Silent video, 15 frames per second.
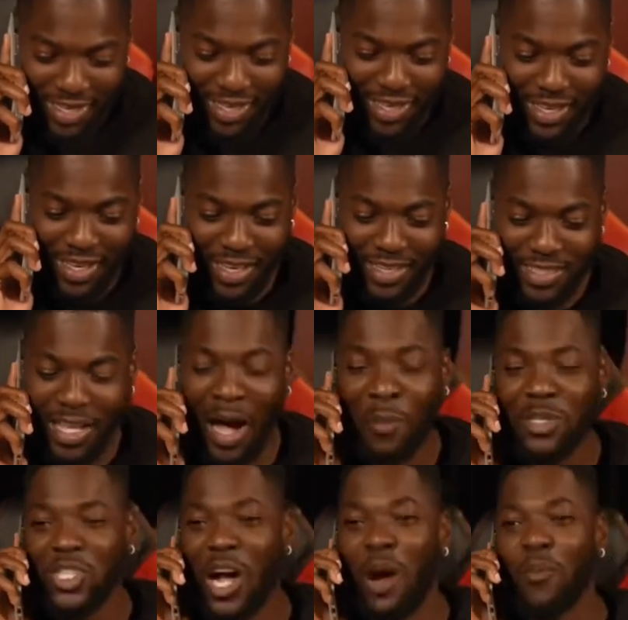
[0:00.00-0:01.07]
Yes, sir. No, I'm
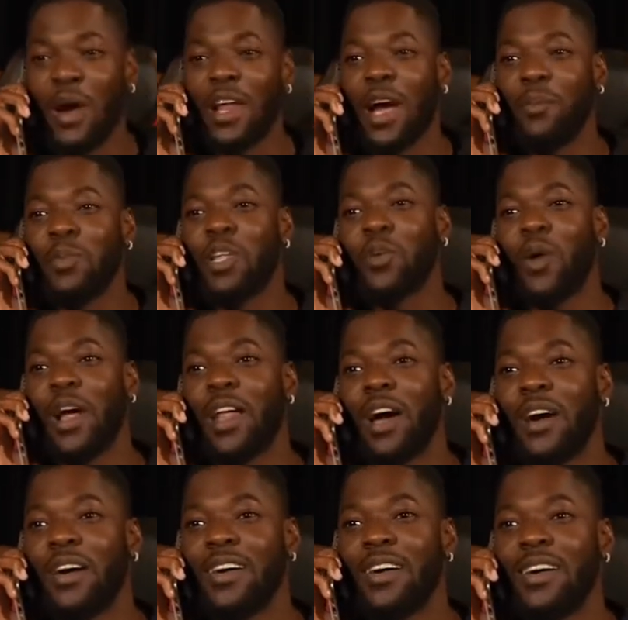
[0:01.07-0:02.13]
going to try them right now. I'm going to look right
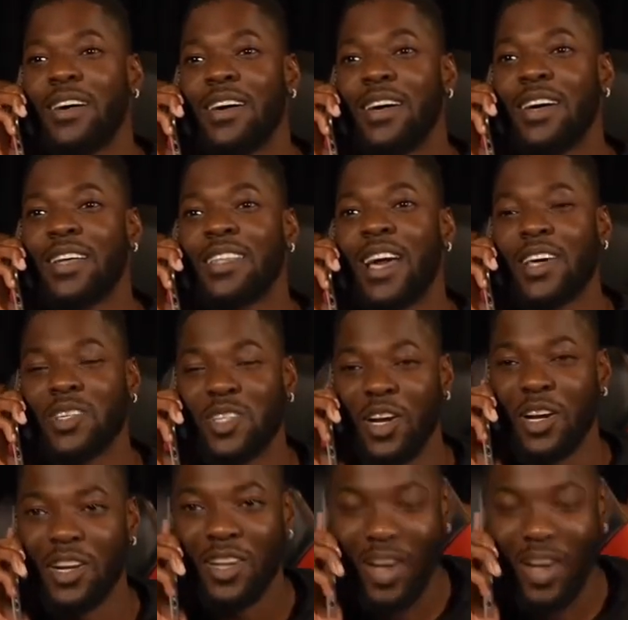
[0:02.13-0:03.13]
now. Thank you, thank you. Thank you, sir.